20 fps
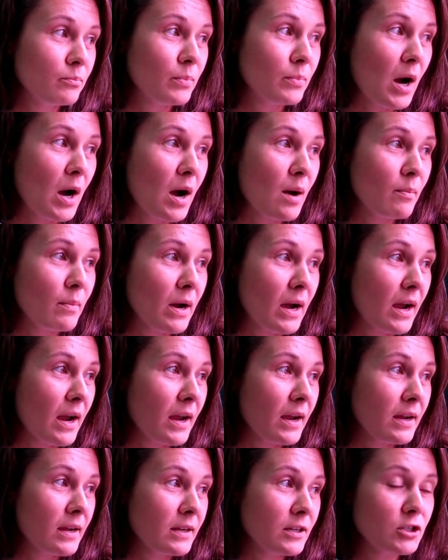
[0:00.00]
bought
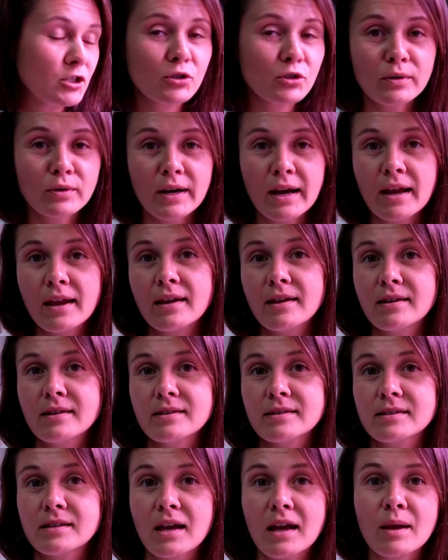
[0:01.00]
my
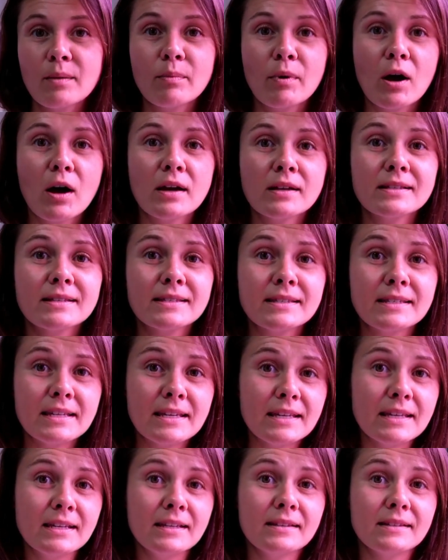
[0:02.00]
trays, I bought
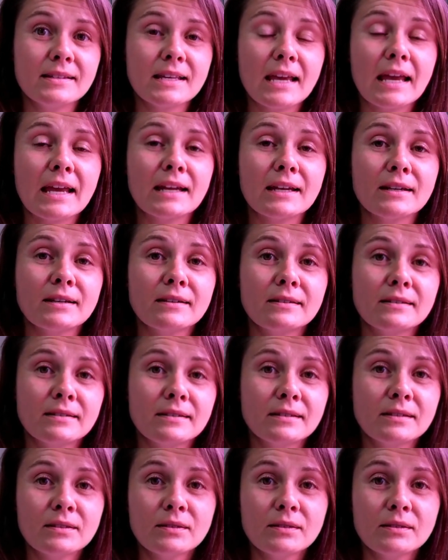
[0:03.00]
seeds, and